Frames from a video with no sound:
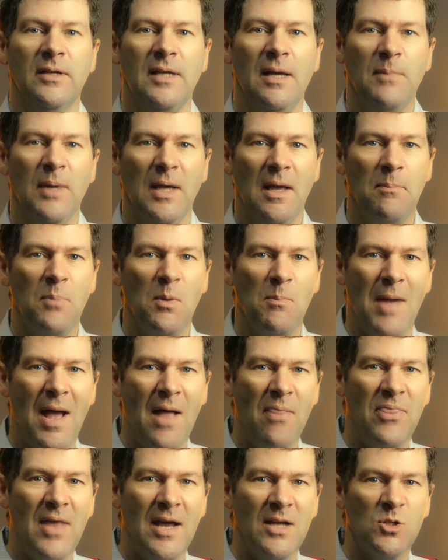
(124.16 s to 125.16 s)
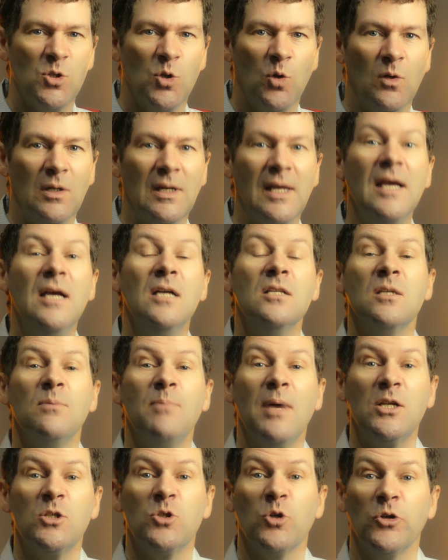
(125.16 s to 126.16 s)
coming up about that shortly, so
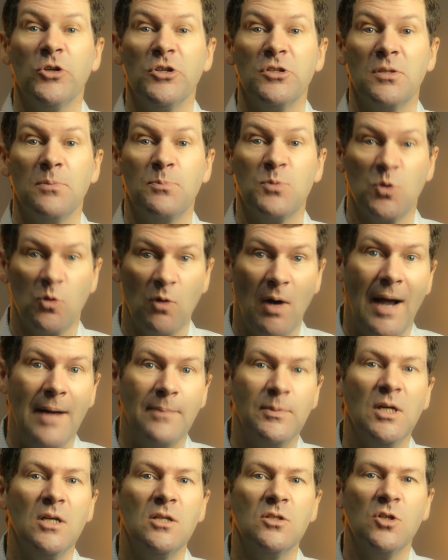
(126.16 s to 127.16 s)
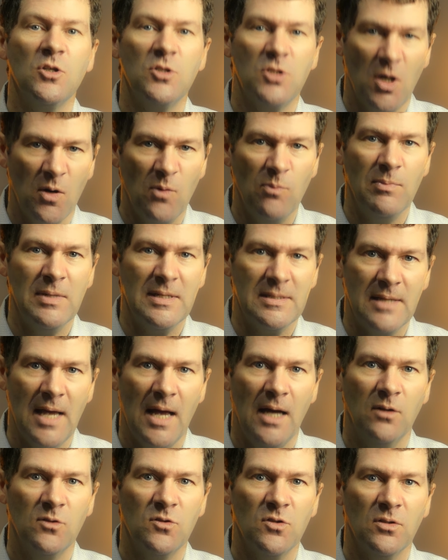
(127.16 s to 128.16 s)
make sure you're subscribed so you don't miss
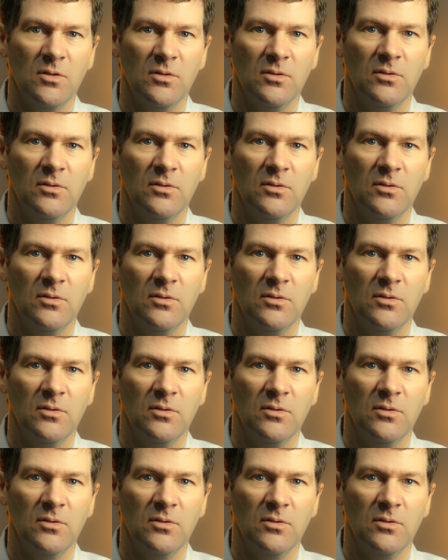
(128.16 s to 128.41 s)
out.